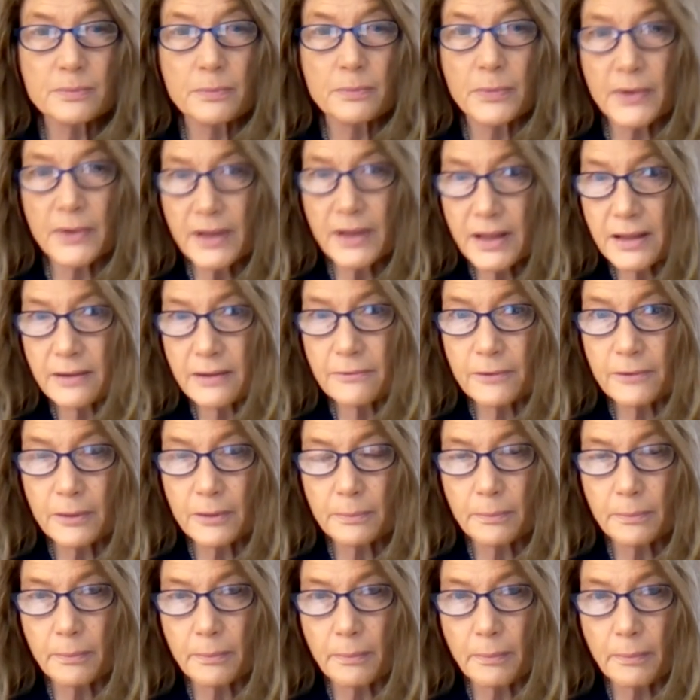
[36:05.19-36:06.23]
big
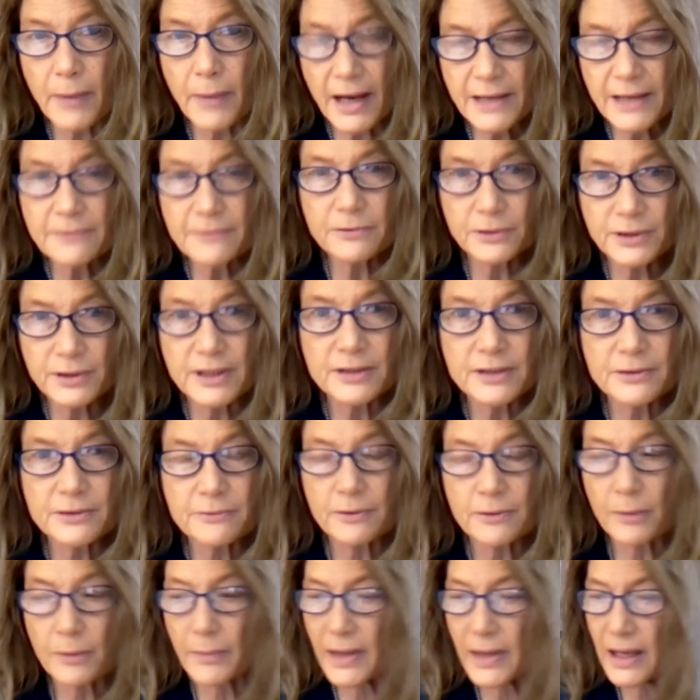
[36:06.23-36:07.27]
for mindfulness
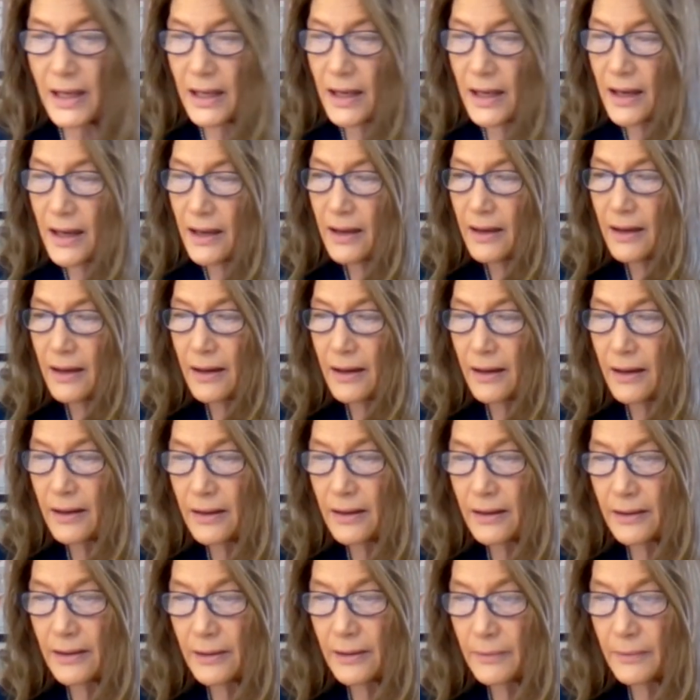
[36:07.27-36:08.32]
for me.
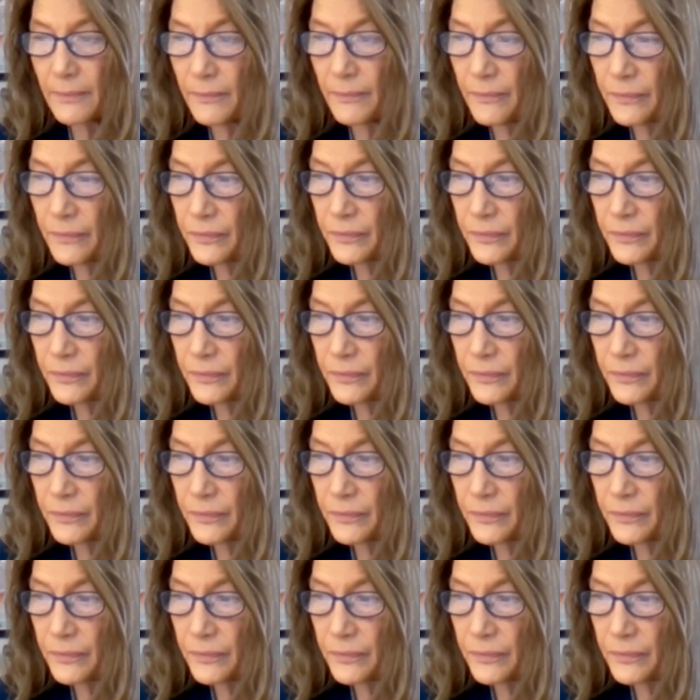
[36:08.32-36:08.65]
Um,